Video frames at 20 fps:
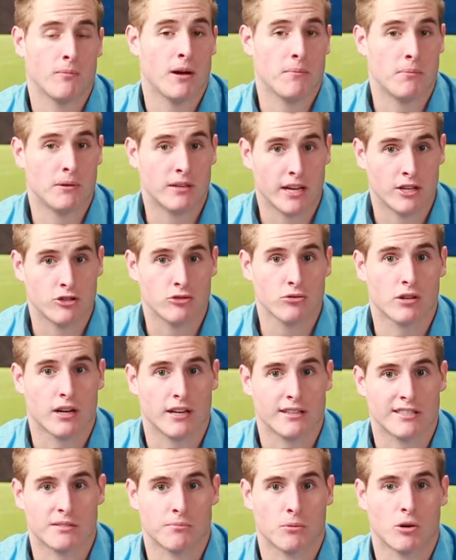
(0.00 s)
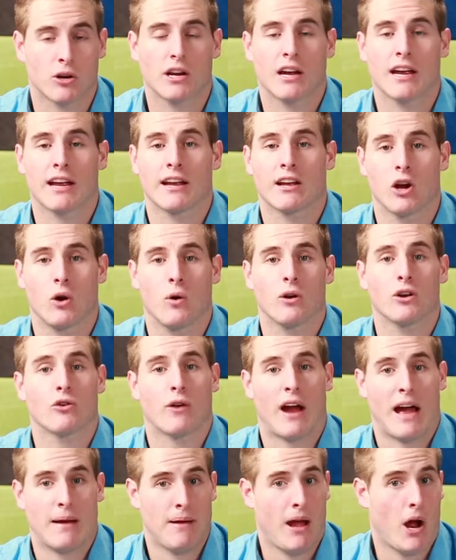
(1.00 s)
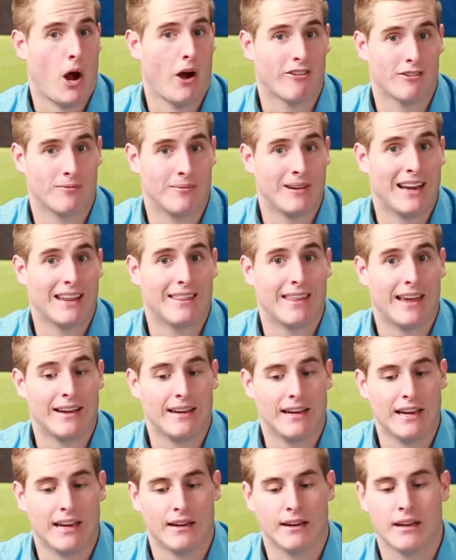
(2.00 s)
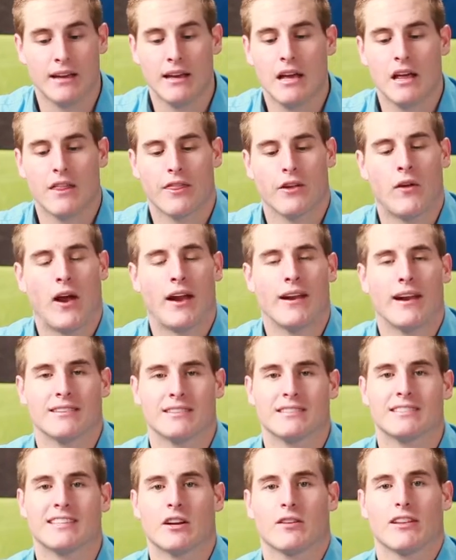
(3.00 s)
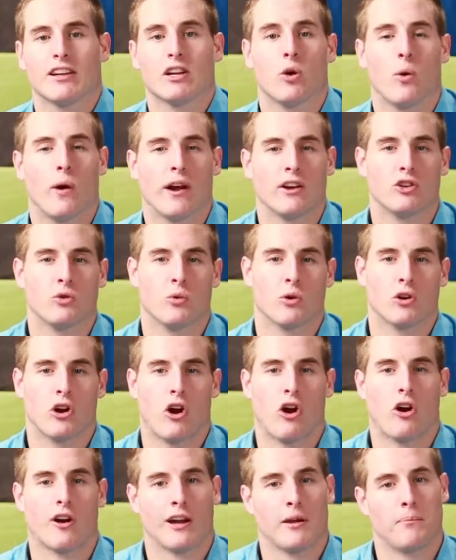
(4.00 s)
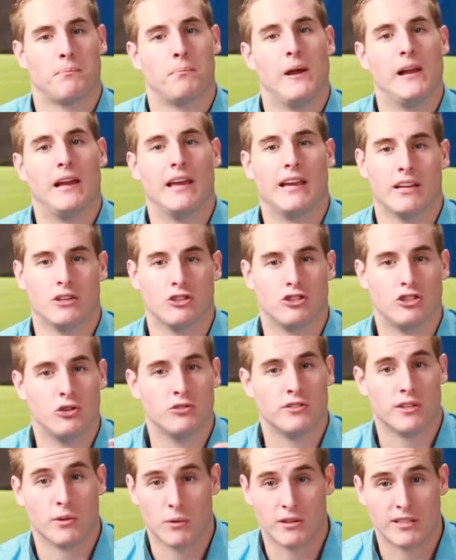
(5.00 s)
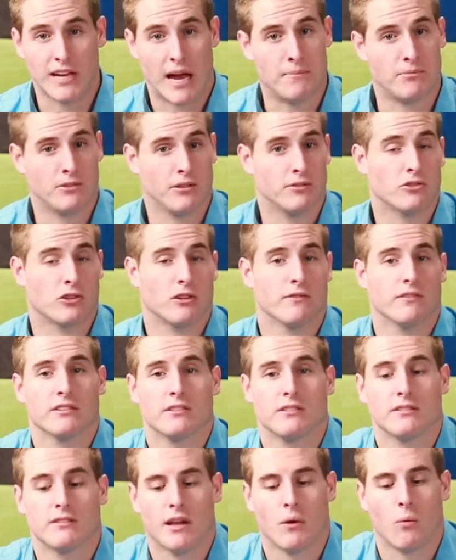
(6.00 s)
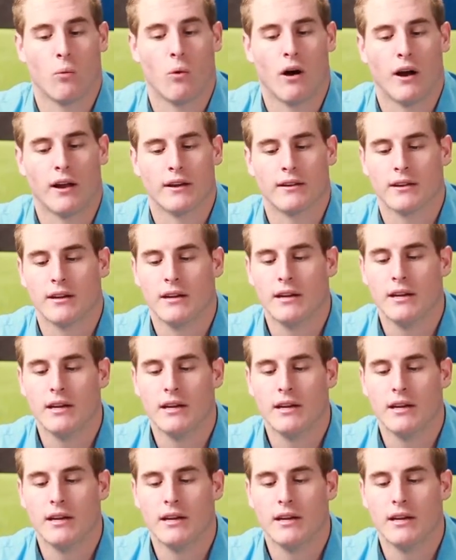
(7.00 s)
or my potential customer can go and grab however many they need. They're not necessarily going to a cart and picking and choosing what types of services they want.